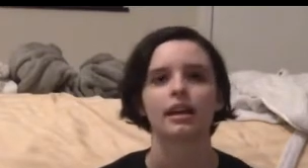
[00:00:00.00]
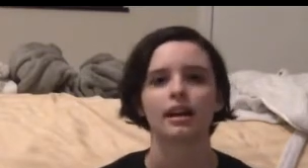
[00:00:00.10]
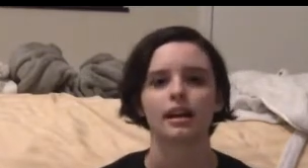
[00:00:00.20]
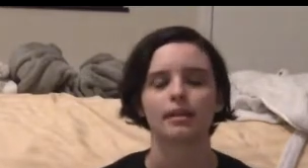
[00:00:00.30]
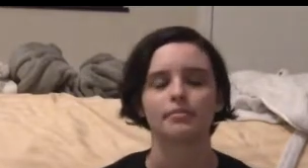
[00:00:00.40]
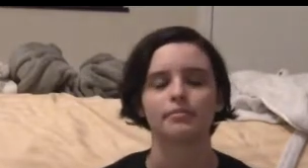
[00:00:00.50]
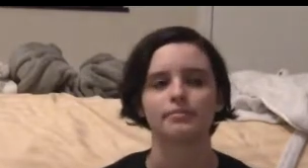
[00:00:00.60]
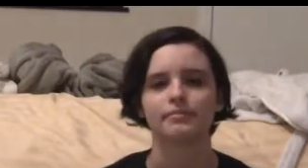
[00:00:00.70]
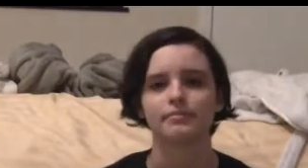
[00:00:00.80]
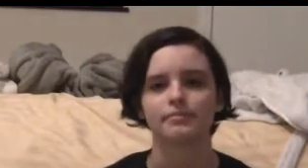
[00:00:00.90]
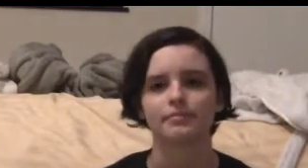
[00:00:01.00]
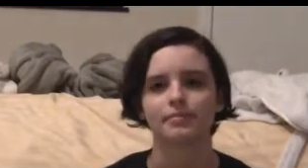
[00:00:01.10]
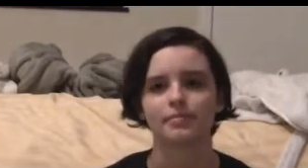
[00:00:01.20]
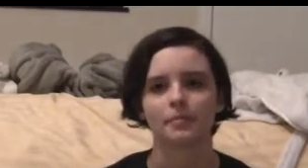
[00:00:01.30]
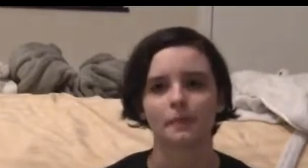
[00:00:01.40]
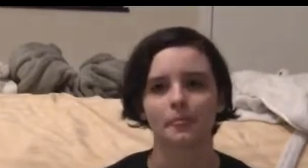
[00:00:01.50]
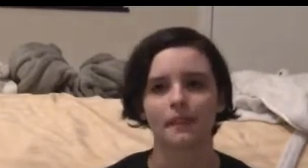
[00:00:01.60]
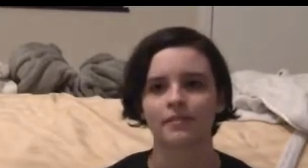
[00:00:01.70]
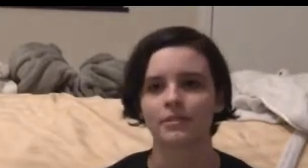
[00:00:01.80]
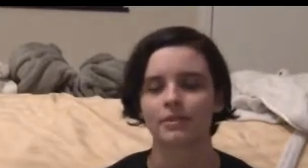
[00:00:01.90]
Of
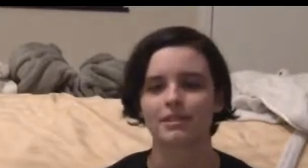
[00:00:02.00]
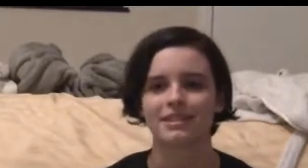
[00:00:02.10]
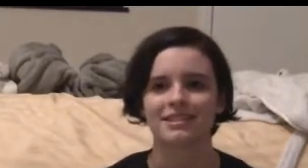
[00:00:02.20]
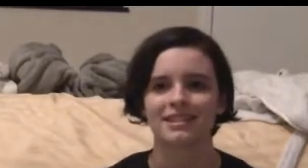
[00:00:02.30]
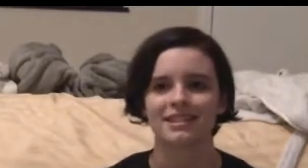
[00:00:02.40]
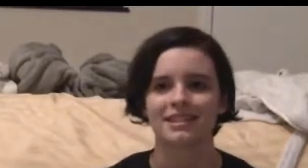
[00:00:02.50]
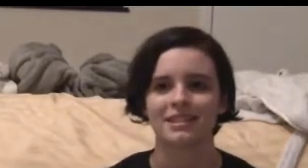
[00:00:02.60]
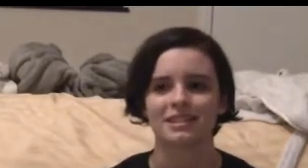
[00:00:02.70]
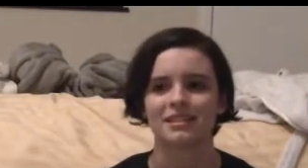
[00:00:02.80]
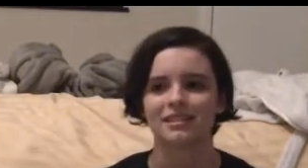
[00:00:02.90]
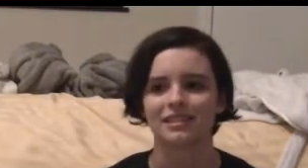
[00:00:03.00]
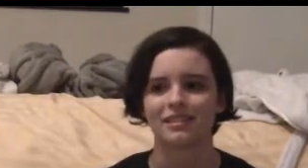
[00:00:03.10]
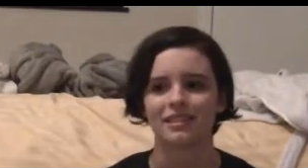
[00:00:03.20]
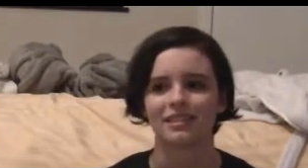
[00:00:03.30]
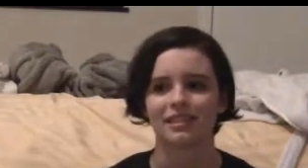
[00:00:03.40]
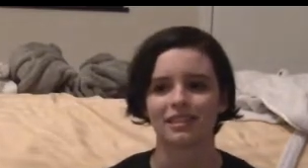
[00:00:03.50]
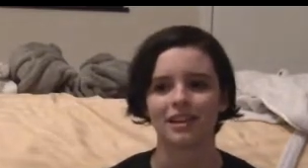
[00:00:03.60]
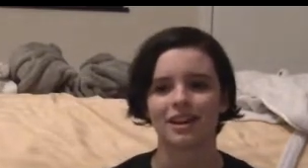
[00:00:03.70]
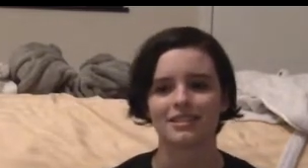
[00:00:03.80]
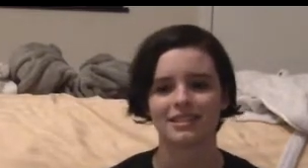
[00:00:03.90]
course,
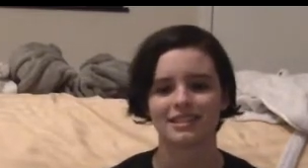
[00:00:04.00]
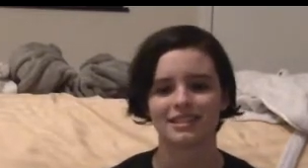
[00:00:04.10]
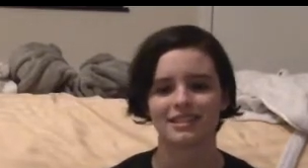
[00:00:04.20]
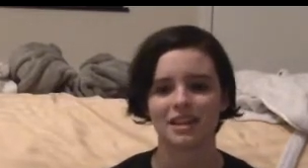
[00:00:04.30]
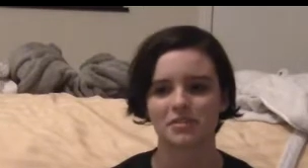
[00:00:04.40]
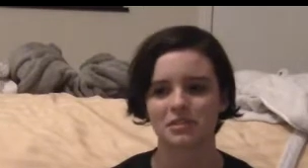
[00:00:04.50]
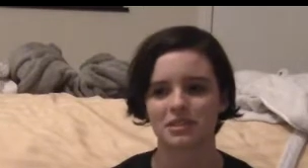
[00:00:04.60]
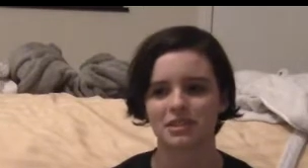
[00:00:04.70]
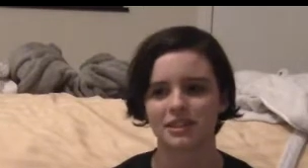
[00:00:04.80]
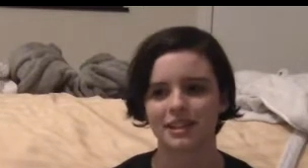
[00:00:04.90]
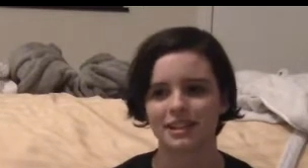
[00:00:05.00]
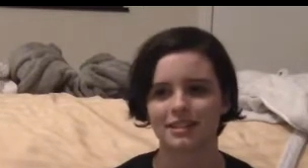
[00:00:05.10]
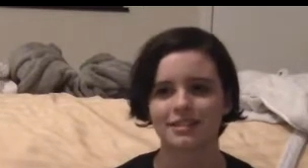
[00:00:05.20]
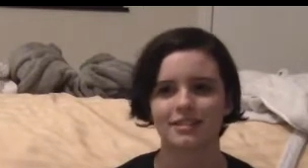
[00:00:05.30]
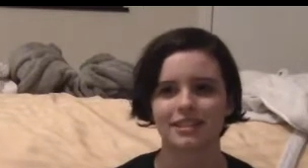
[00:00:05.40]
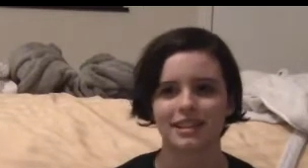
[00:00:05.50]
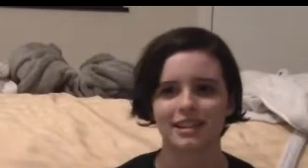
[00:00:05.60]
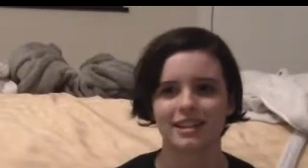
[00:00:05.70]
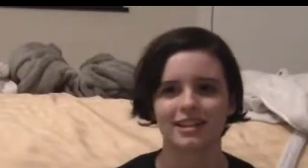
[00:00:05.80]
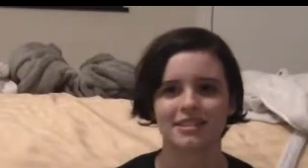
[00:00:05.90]
lost several strings to the
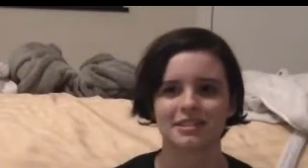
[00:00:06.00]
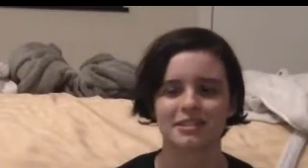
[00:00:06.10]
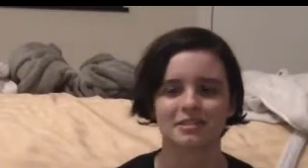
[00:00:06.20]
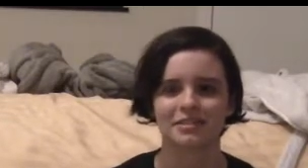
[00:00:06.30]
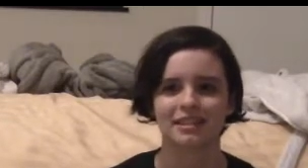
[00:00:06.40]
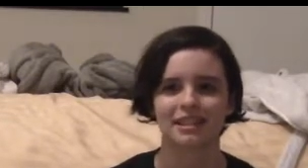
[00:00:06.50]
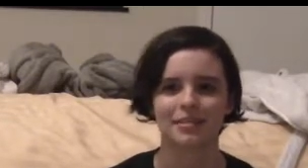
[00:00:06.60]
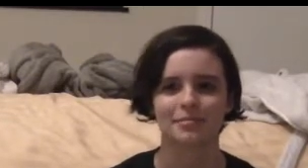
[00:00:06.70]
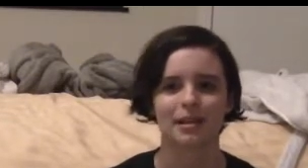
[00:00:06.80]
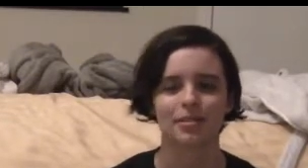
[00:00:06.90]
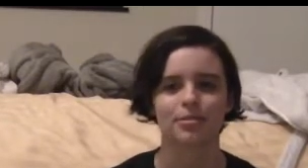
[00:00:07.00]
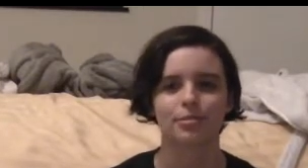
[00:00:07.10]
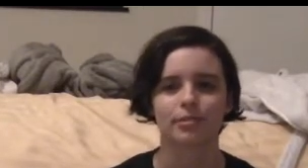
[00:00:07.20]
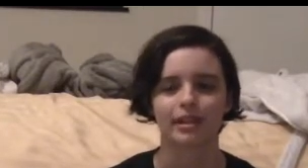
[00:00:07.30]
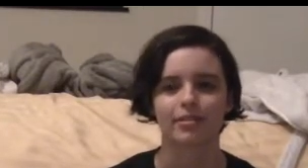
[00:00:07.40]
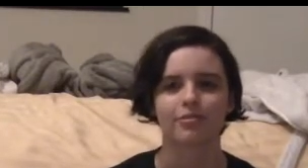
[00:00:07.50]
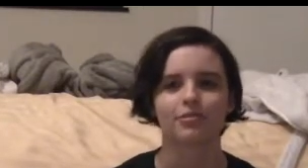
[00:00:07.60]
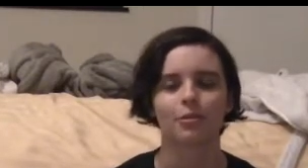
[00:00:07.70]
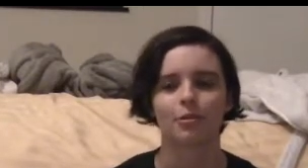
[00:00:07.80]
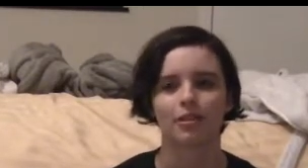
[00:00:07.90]
ears, to like about 3 or
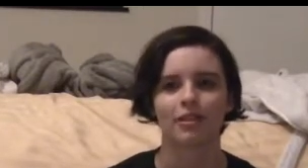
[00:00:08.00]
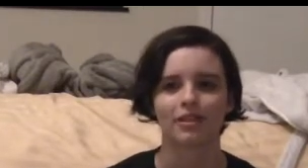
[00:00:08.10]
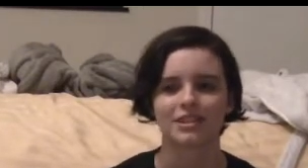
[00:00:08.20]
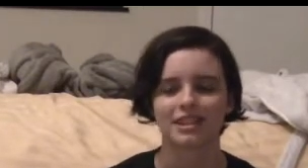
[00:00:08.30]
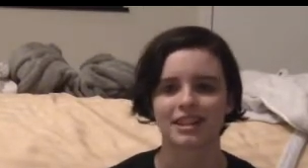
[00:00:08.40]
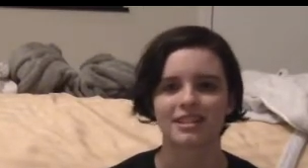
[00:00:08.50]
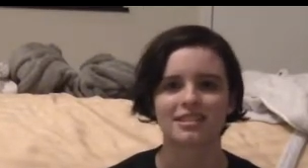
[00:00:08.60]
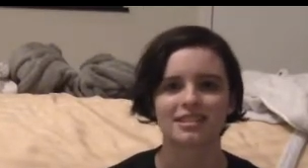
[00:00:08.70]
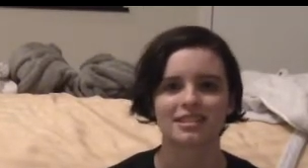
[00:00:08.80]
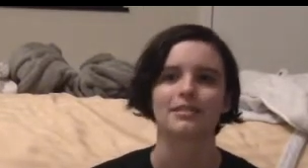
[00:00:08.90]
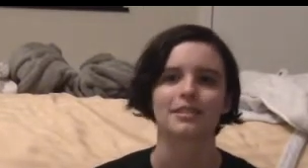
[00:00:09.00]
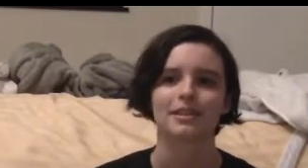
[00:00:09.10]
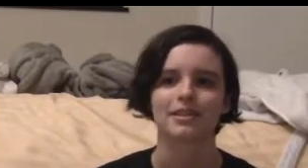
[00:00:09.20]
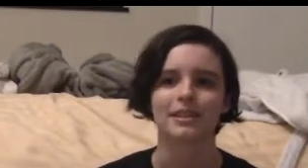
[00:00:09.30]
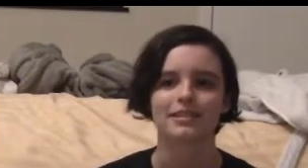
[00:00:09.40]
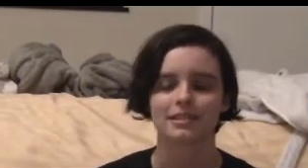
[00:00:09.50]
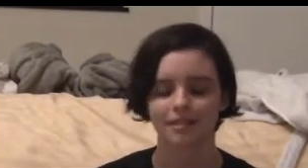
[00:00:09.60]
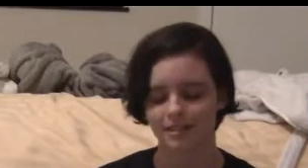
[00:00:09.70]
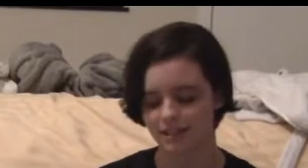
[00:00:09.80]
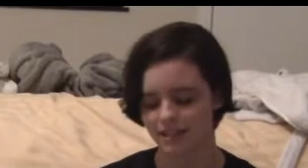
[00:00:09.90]
4 on the chest, the things
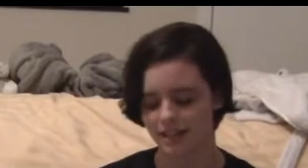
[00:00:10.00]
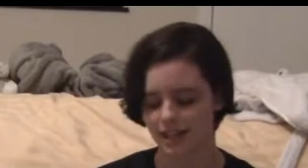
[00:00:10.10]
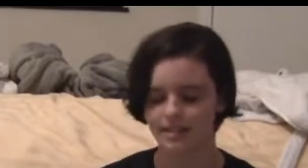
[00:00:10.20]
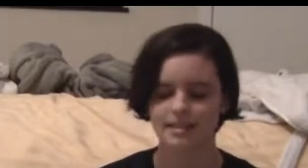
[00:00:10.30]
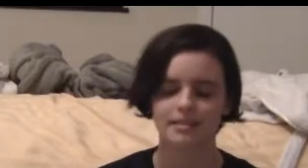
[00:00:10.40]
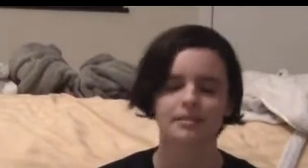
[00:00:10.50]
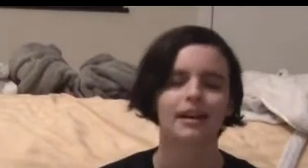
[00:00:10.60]
across the chest.